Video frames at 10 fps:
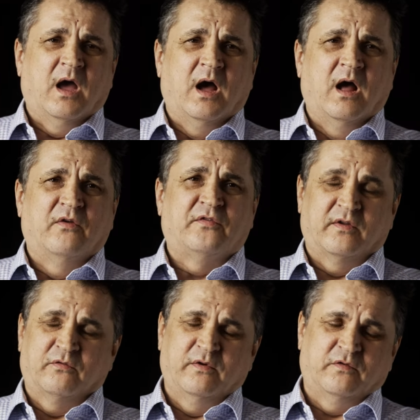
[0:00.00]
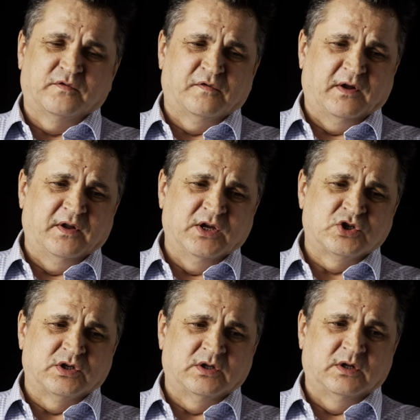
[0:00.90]
Uh, SENS Research
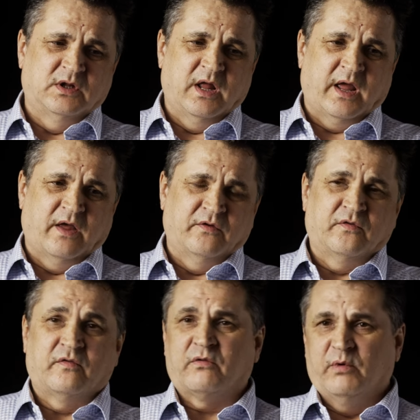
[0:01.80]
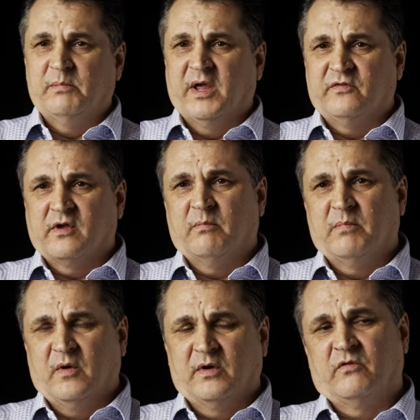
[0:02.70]
Foundation has three basic
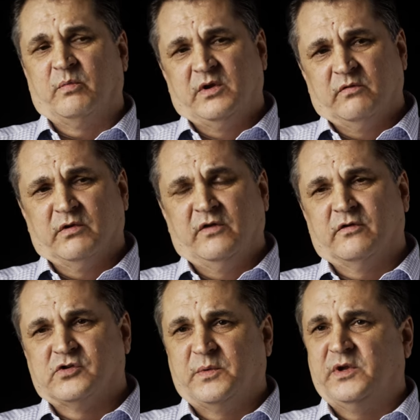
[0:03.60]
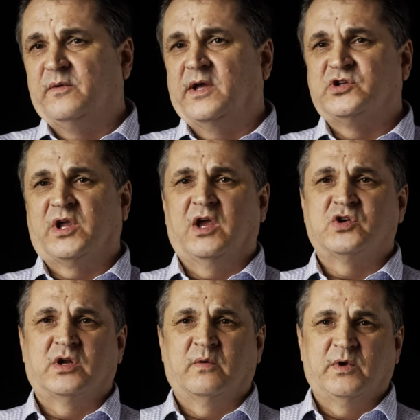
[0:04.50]
components. We do research, we do
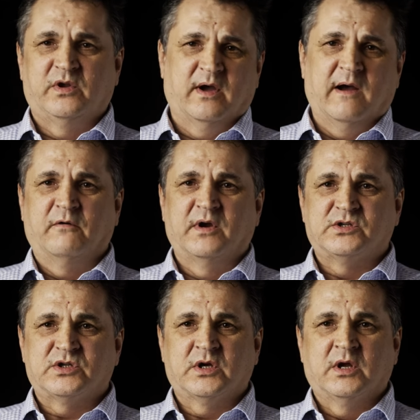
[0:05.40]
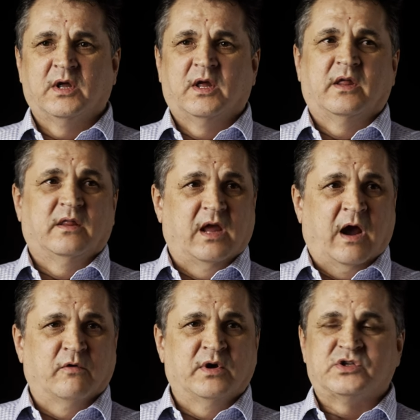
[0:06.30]
education, and we do outreach. The
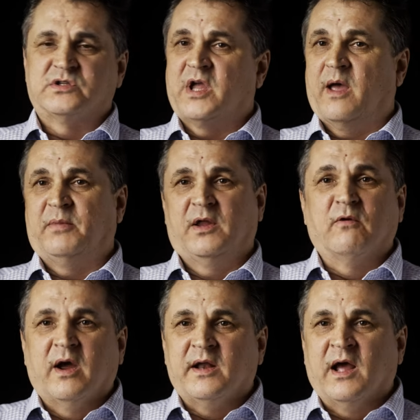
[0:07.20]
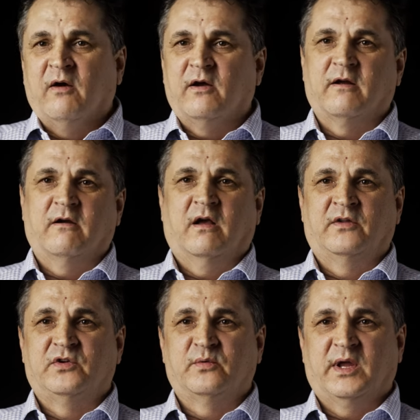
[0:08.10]
outreach is happening right now at our
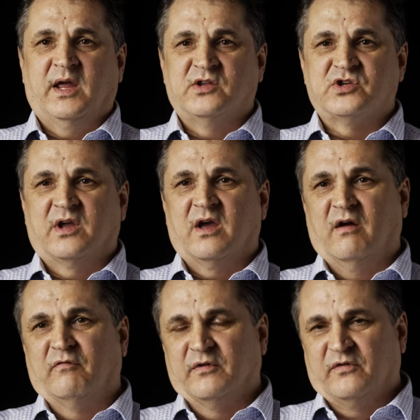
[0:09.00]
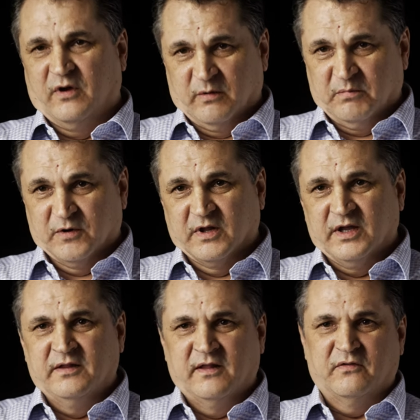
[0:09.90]
Undoing Aging Conference here in
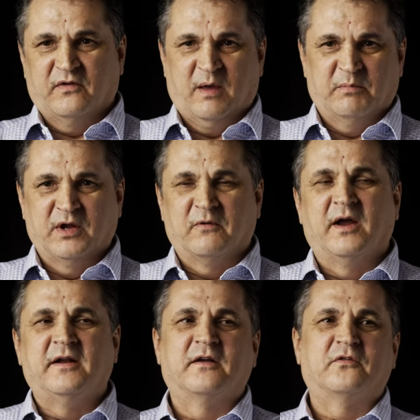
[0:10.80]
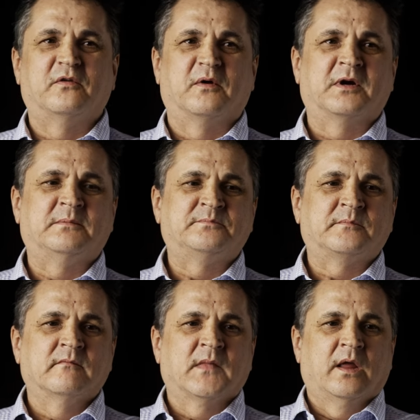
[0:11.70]
Berlin that's happening right next door
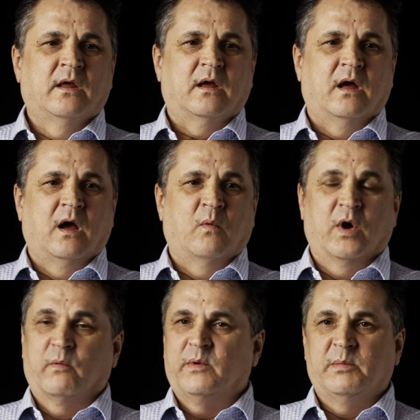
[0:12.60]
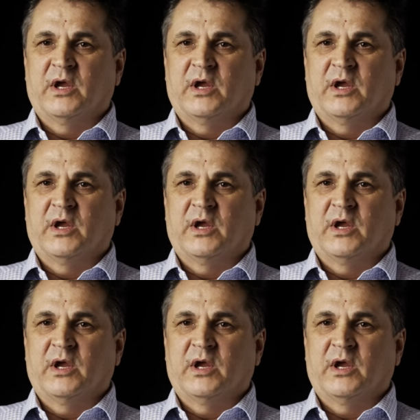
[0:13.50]
uh, where we have